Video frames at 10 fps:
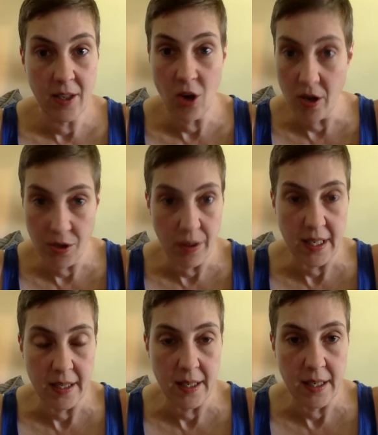
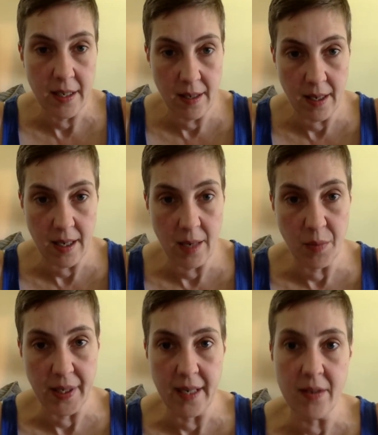contradicted the
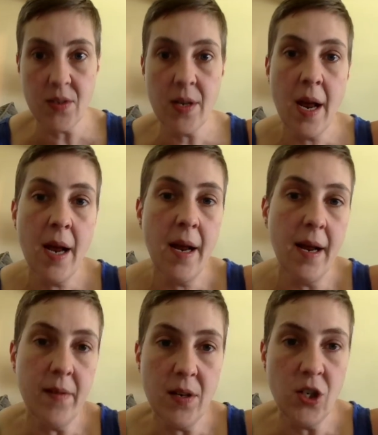complainants,
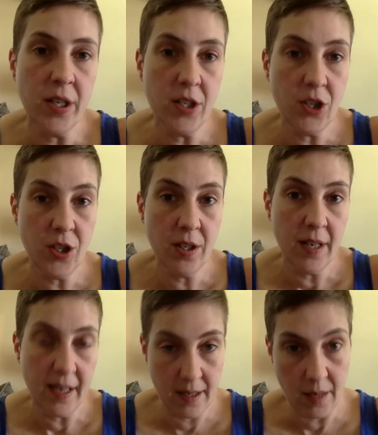and the judge
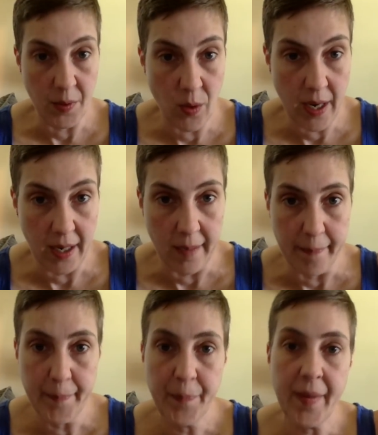ended up acquitting him.
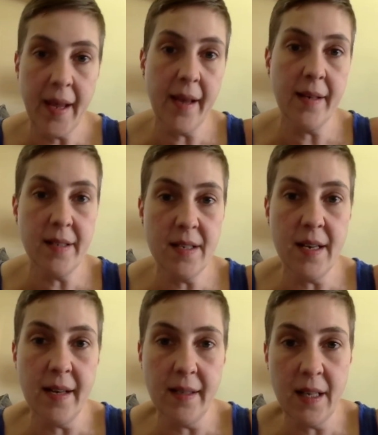And
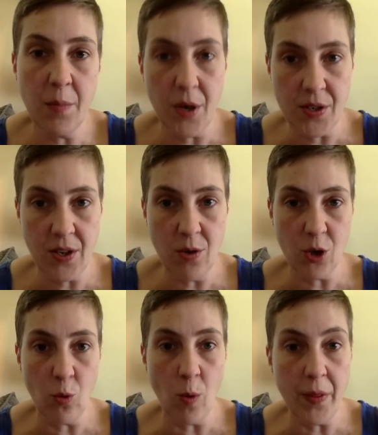incidentally, the
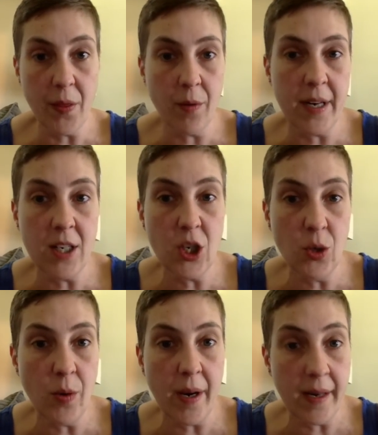prosecution won the right
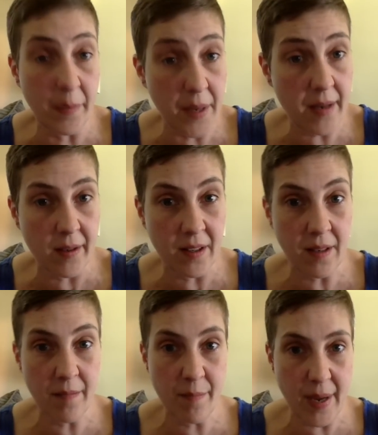to an appeal
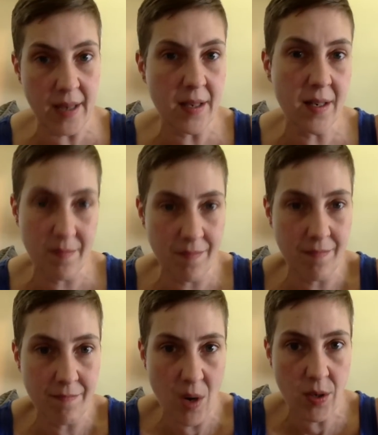based
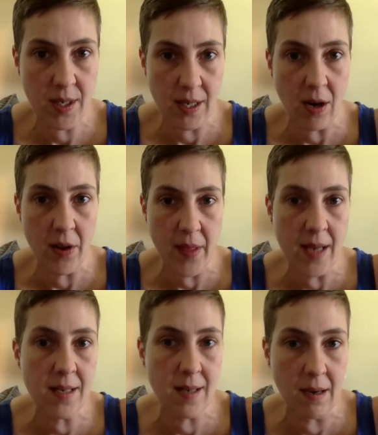mostly on
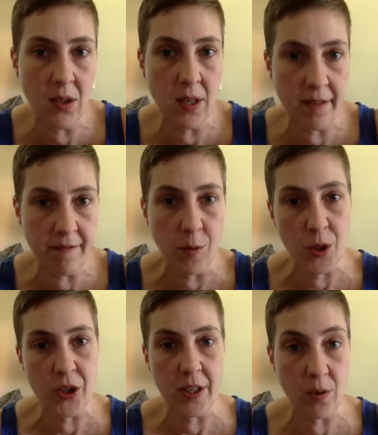that single
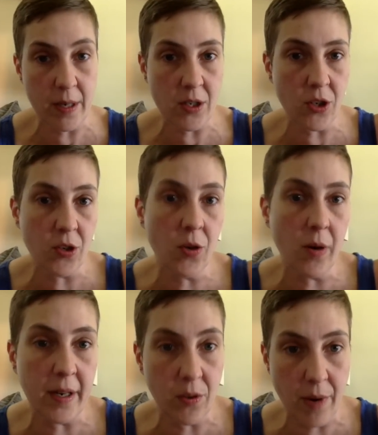unfortunate question
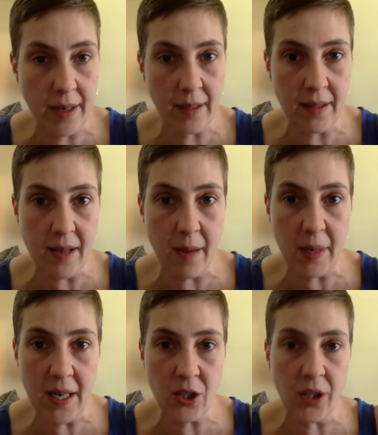during direct
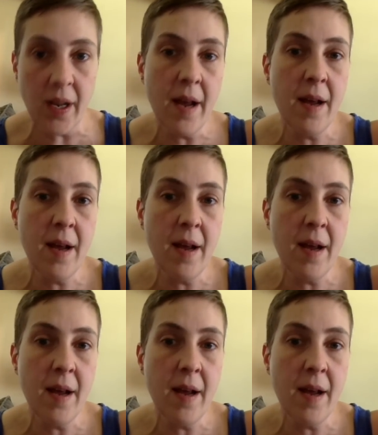examination,